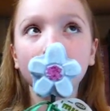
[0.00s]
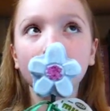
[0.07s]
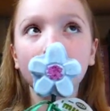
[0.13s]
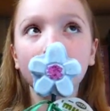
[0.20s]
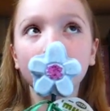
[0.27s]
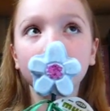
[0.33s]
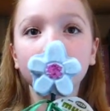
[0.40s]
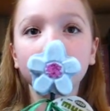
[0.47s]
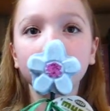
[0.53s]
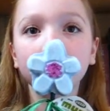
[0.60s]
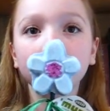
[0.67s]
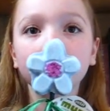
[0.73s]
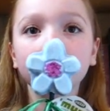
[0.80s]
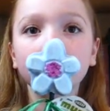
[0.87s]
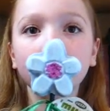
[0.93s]
and
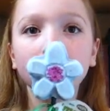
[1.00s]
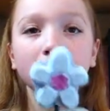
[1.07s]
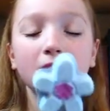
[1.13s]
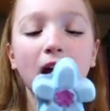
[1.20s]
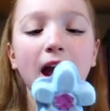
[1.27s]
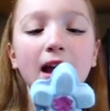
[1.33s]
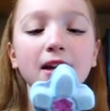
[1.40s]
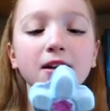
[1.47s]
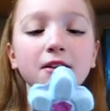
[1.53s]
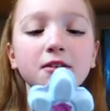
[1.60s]
kind